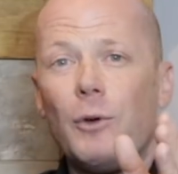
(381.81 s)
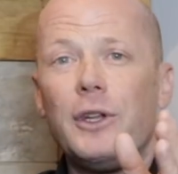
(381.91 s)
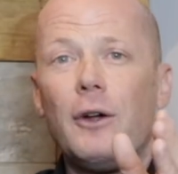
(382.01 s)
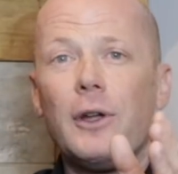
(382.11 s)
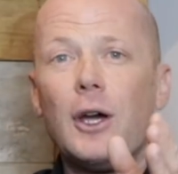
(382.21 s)
will
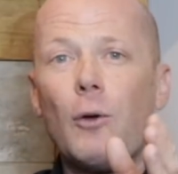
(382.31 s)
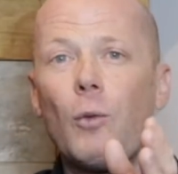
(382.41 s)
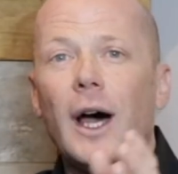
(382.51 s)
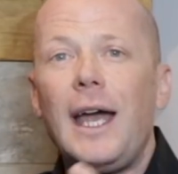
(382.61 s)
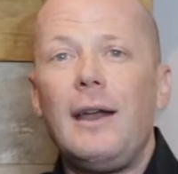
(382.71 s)
know to go
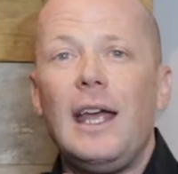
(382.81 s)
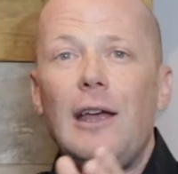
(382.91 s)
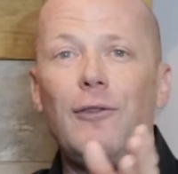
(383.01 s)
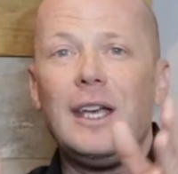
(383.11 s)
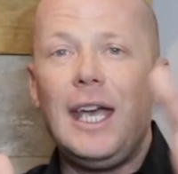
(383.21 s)
right
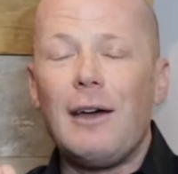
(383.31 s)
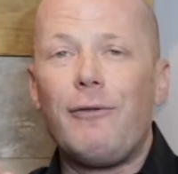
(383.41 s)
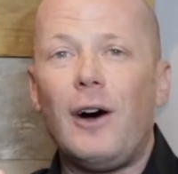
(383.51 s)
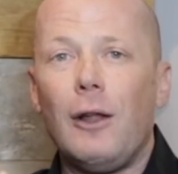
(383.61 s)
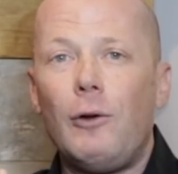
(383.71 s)
if he can't
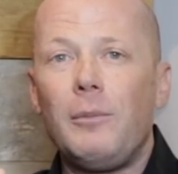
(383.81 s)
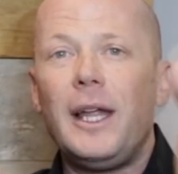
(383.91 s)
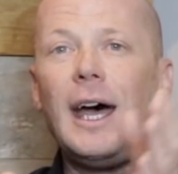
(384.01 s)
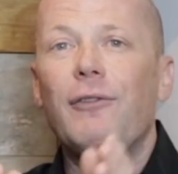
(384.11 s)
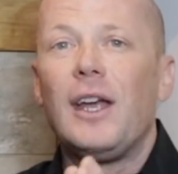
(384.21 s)
follow him
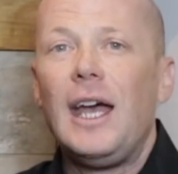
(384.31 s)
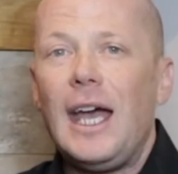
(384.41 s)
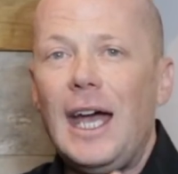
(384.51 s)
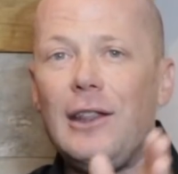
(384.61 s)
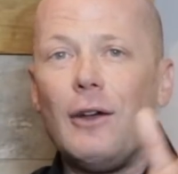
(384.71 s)
left,
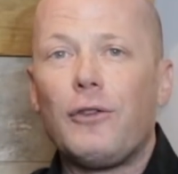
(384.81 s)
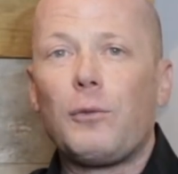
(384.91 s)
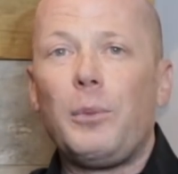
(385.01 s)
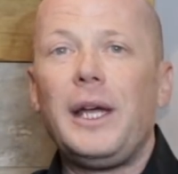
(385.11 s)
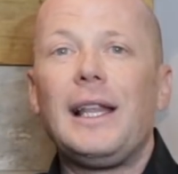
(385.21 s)
and they'll
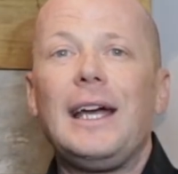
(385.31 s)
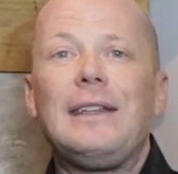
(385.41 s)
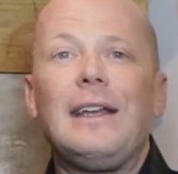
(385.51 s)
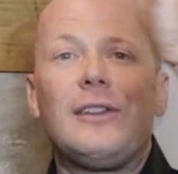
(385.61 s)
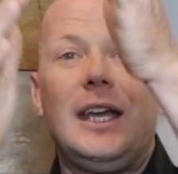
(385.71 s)
split like
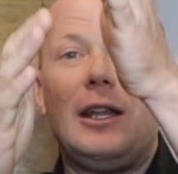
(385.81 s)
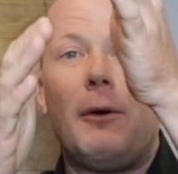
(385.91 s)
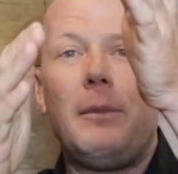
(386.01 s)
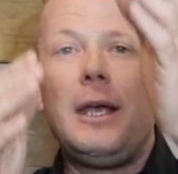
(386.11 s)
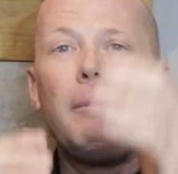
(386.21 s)
this and they'll
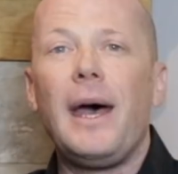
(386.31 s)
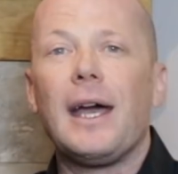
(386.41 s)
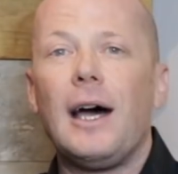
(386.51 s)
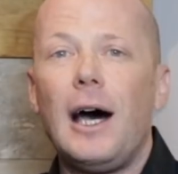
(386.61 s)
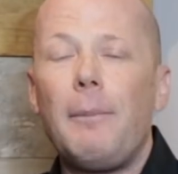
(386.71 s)
meet
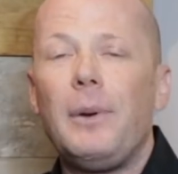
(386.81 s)
back up